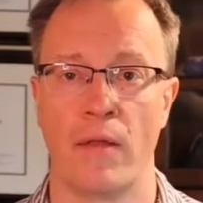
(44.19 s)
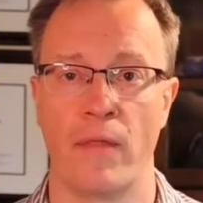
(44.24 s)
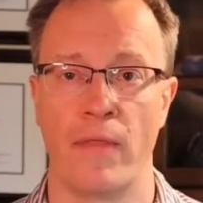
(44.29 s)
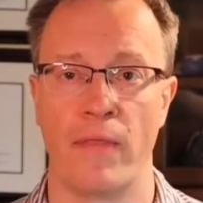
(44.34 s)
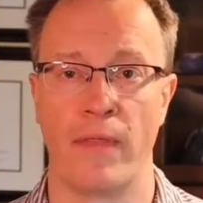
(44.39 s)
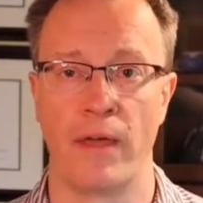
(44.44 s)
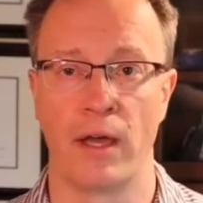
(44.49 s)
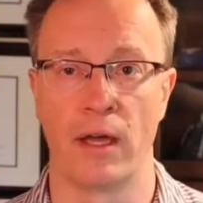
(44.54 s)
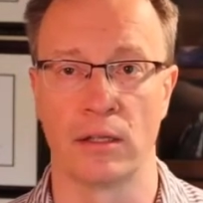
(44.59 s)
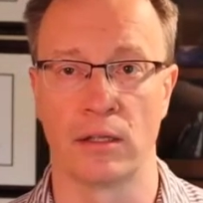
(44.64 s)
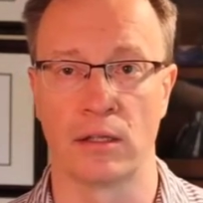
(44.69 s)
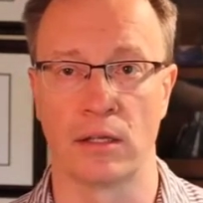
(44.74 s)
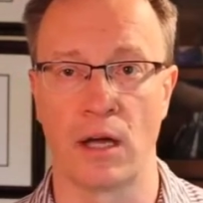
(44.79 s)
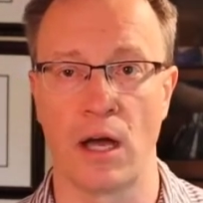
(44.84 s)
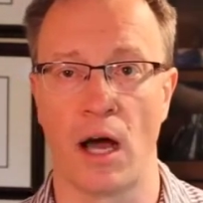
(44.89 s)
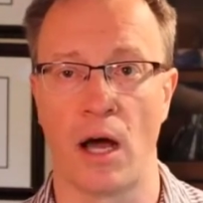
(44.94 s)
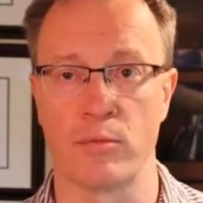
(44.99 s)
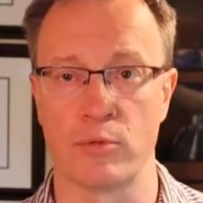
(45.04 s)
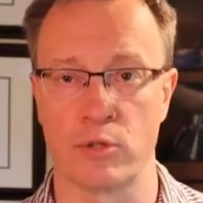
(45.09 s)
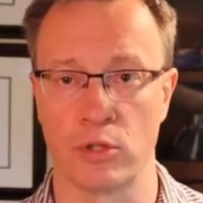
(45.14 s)
that
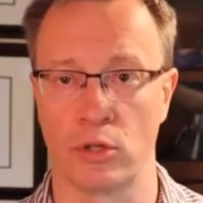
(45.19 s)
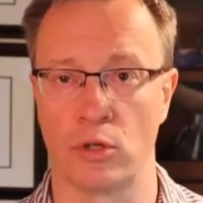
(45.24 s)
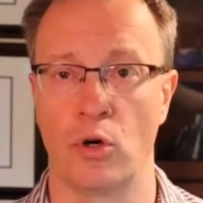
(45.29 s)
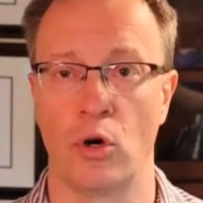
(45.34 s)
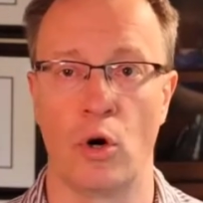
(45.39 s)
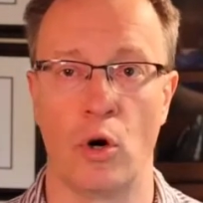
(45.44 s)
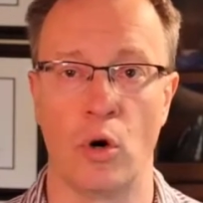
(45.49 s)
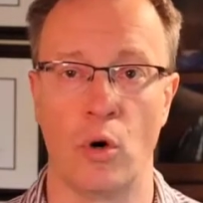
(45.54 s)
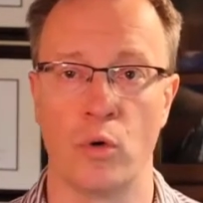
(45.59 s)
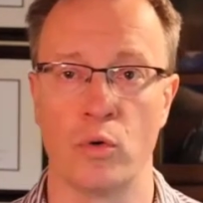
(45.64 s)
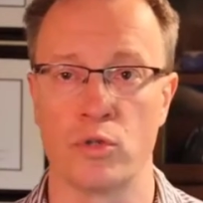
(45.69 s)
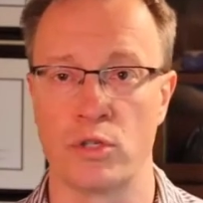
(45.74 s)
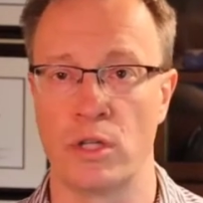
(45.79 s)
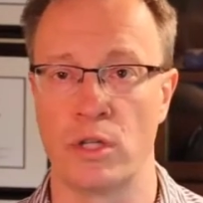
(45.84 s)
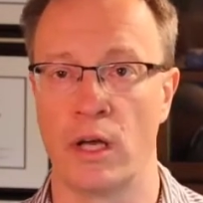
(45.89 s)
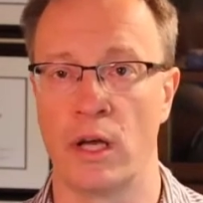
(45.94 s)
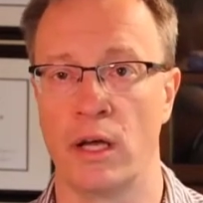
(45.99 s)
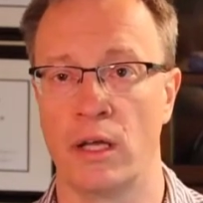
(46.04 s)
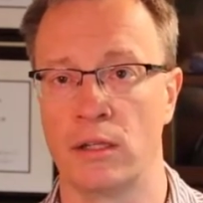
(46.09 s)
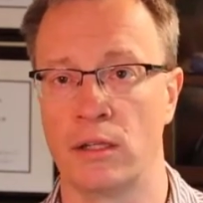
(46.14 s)
comes and goes,
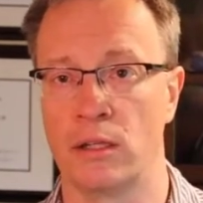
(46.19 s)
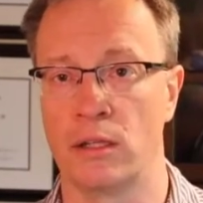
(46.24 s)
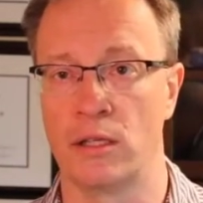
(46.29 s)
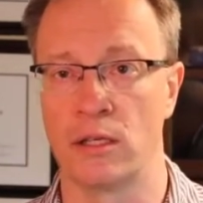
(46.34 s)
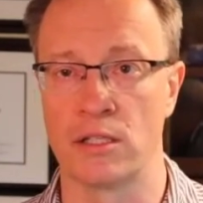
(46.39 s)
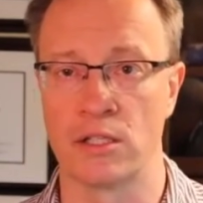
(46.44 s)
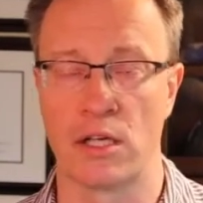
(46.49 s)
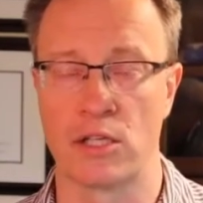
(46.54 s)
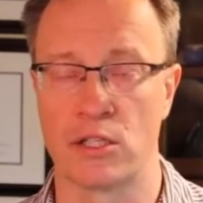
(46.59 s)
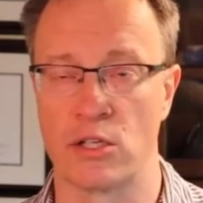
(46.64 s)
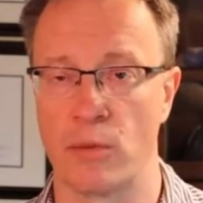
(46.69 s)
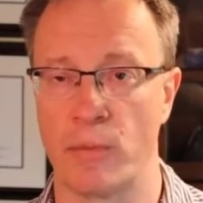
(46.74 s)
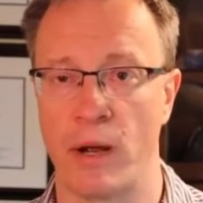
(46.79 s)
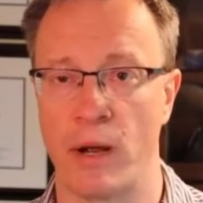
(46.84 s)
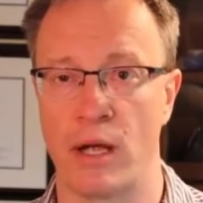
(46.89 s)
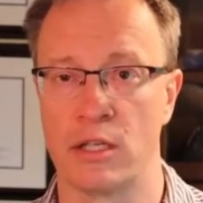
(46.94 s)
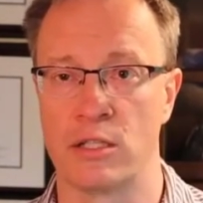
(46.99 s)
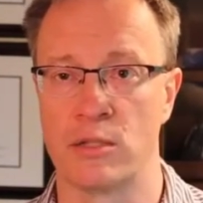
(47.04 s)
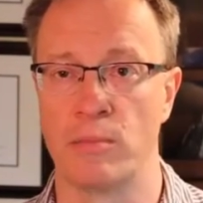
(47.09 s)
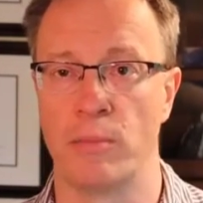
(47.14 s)
that
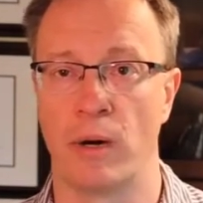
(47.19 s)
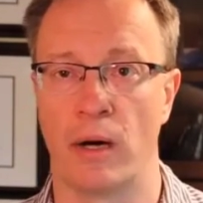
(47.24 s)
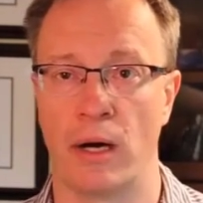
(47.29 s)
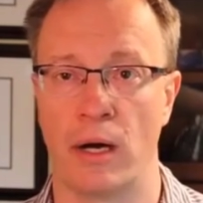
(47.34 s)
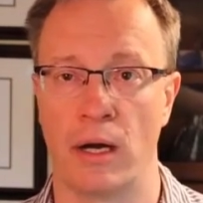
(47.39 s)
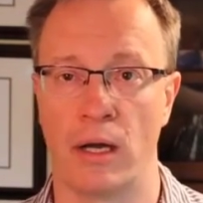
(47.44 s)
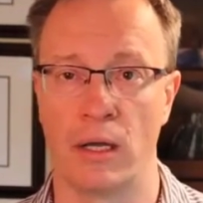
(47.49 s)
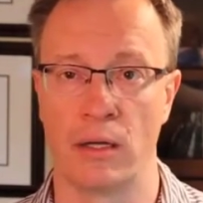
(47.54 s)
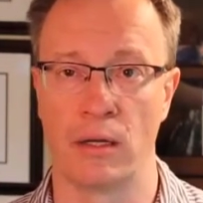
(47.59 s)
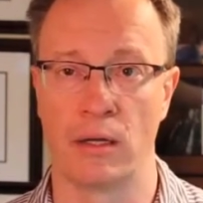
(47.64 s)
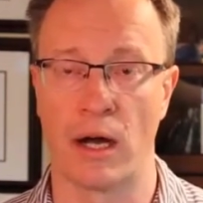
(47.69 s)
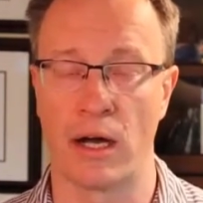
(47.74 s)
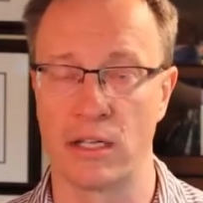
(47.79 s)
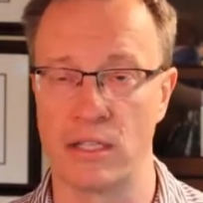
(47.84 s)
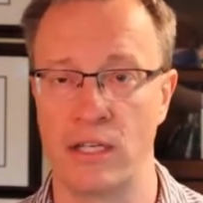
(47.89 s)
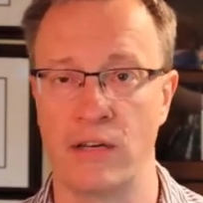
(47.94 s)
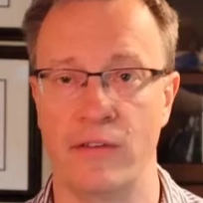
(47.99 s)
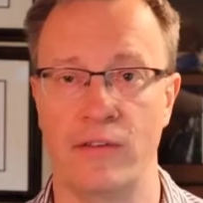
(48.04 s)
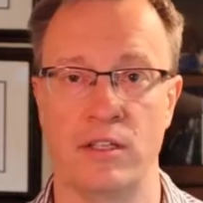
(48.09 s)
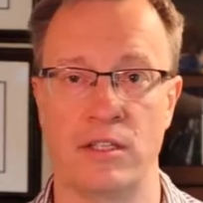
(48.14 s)
exacerbates by
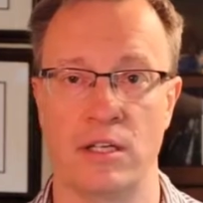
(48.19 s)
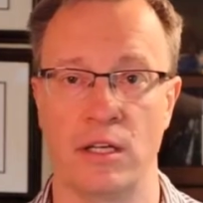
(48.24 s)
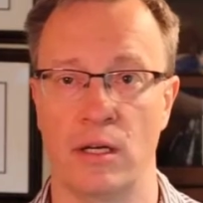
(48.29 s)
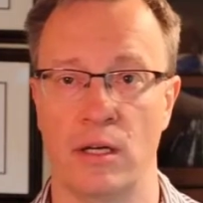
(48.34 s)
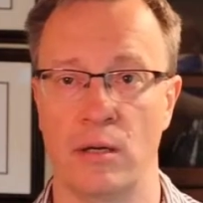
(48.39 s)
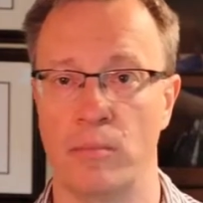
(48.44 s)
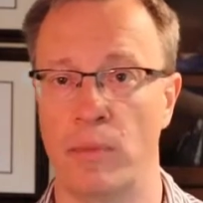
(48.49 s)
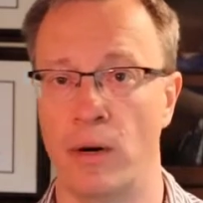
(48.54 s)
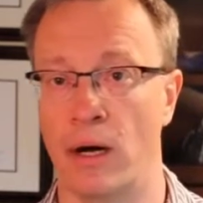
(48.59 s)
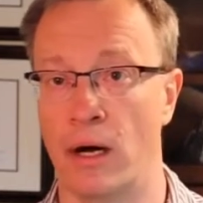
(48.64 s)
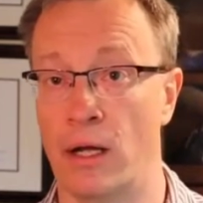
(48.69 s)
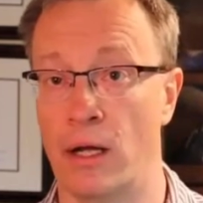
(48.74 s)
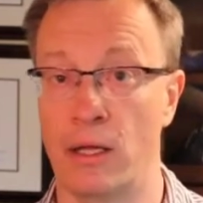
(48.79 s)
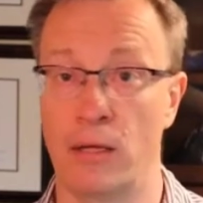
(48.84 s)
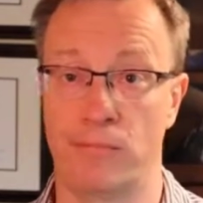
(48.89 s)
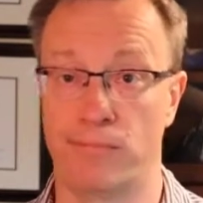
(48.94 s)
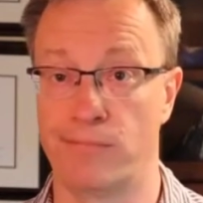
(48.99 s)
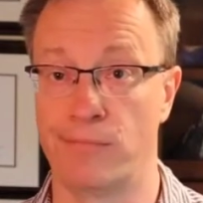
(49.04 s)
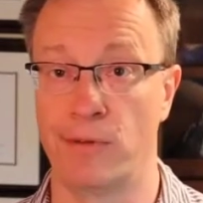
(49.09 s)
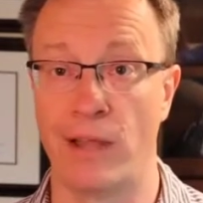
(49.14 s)
activity,
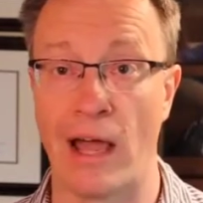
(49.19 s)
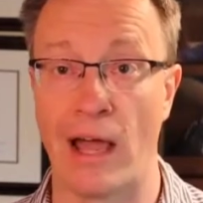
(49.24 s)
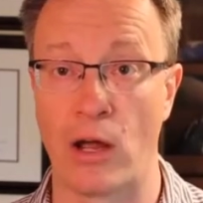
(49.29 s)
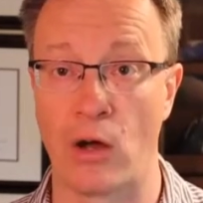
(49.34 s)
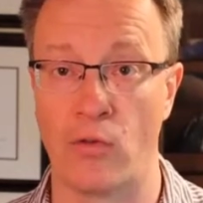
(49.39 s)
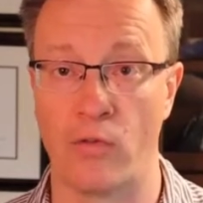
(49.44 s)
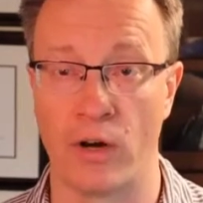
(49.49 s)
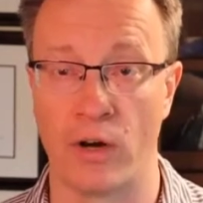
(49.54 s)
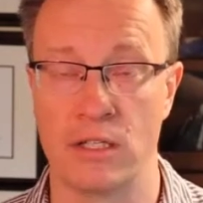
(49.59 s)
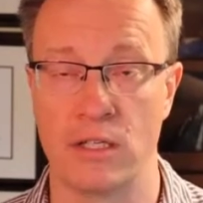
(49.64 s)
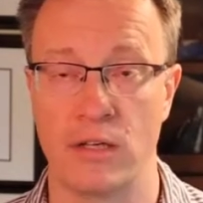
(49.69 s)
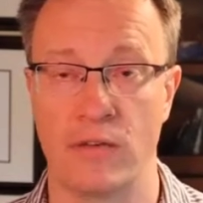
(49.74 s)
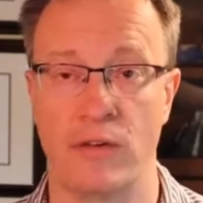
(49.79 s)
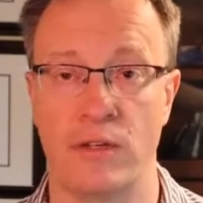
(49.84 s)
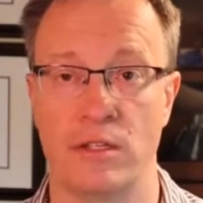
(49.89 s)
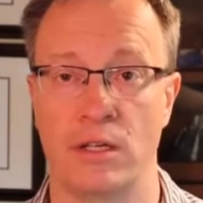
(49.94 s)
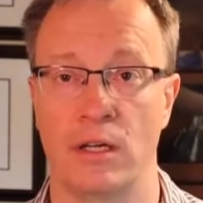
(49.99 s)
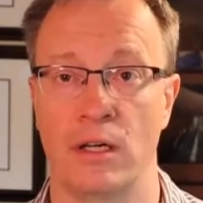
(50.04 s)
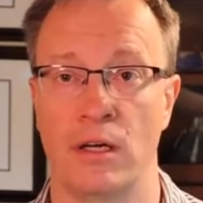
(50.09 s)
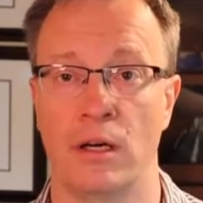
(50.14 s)
by lack of
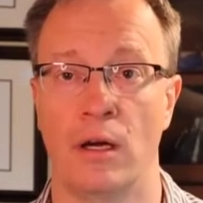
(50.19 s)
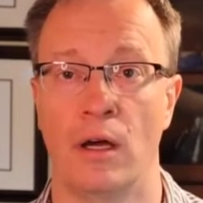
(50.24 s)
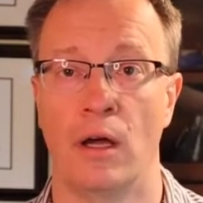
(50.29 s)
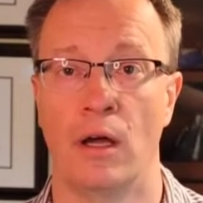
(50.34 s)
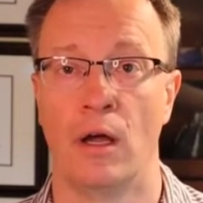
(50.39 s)
activity,